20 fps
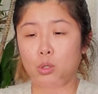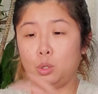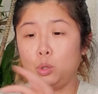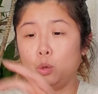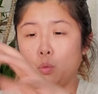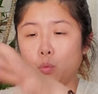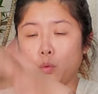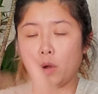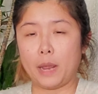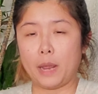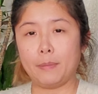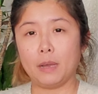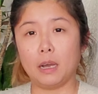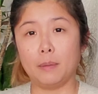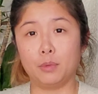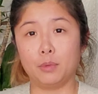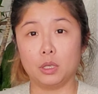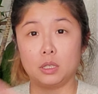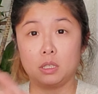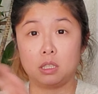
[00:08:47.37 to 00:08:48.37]
wrap
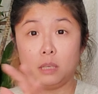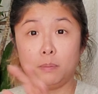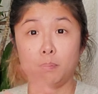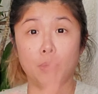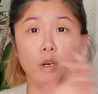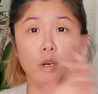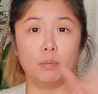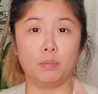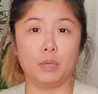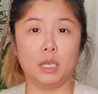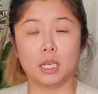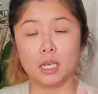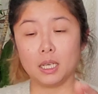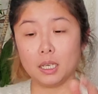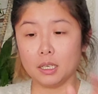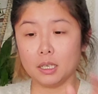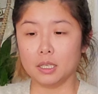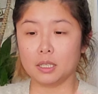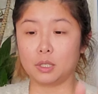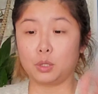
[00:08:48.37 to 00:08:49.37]
up the seed pod
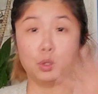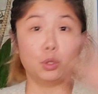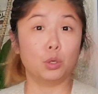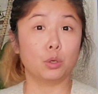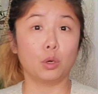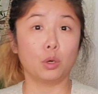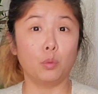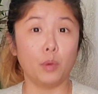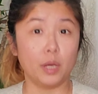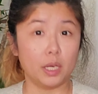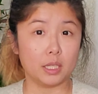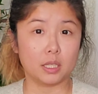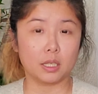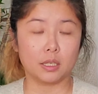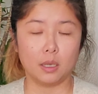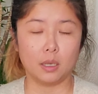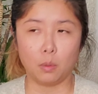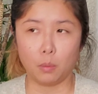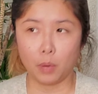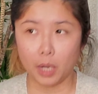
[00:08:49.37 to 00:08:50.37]
because you don't know when it's
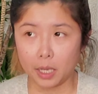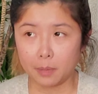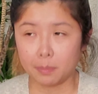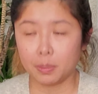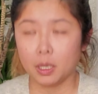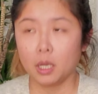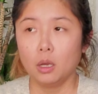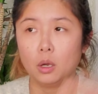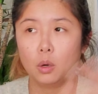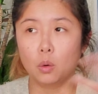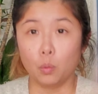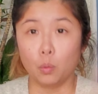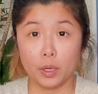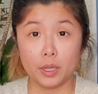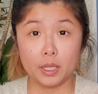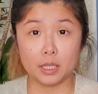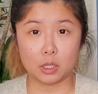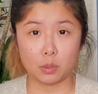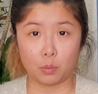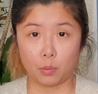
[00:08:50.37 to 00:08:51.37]
gonna ripe.
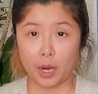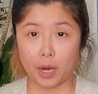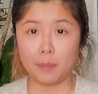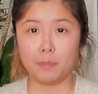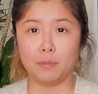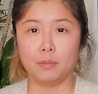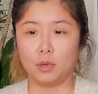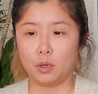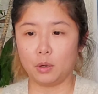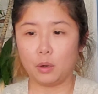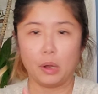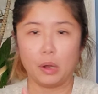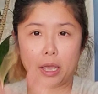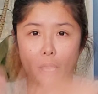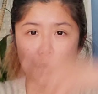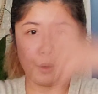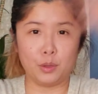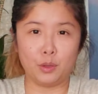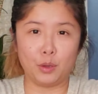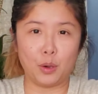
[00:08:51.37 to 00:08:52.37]
When it's ripe,
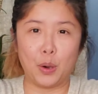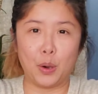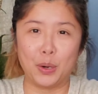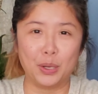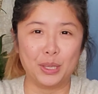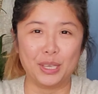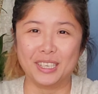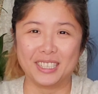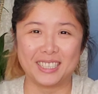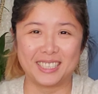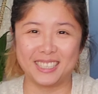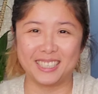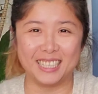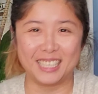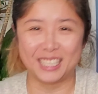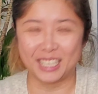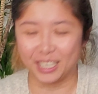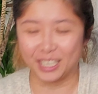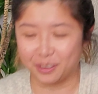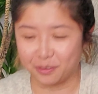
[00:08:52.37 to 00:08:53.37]
all the
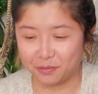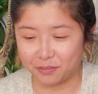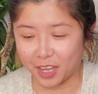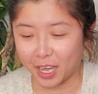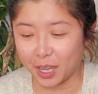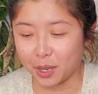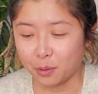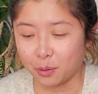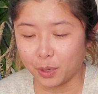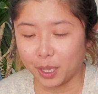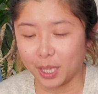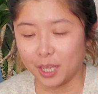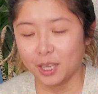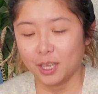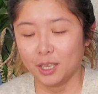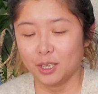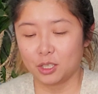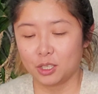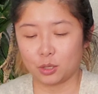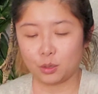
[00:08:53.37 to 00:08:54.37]
seeds gonna fly away.
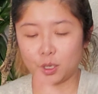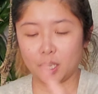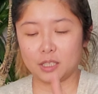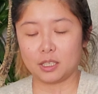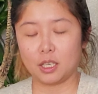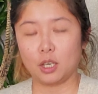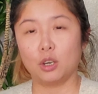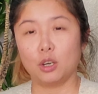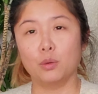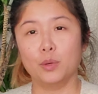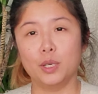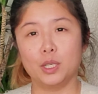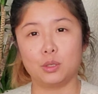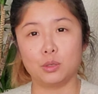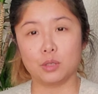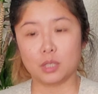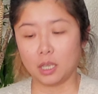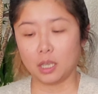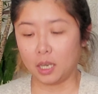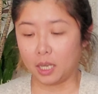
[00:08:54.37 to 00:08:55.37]
So yes, they always
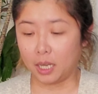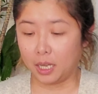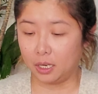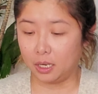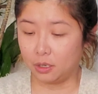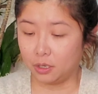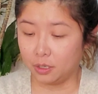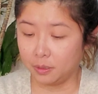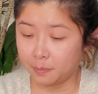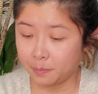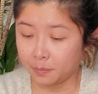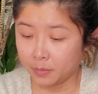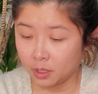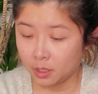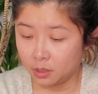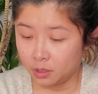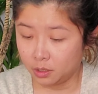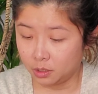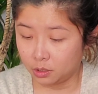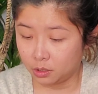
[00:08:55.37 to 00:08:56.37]
use a nylon.
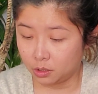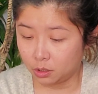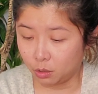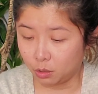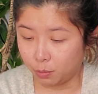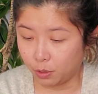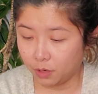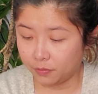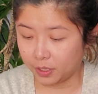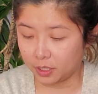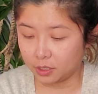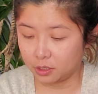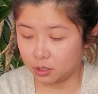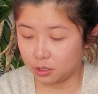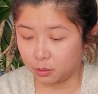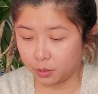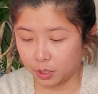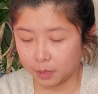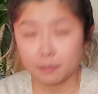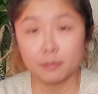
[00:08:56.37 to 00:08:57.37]
So perfect.
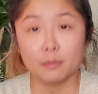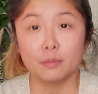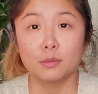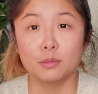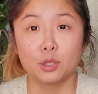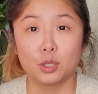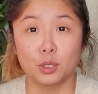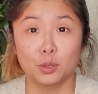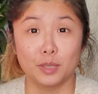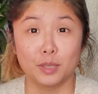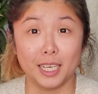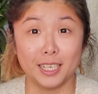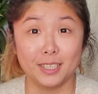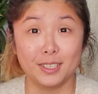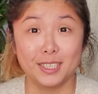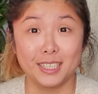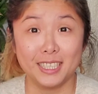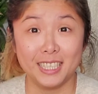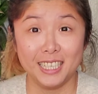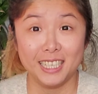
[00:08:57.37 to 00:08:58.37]
So yep, so that's
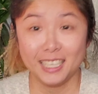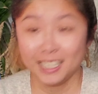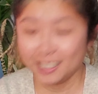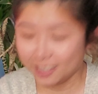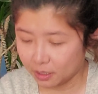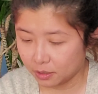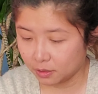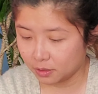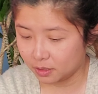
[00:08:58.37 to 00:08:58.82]
a seed.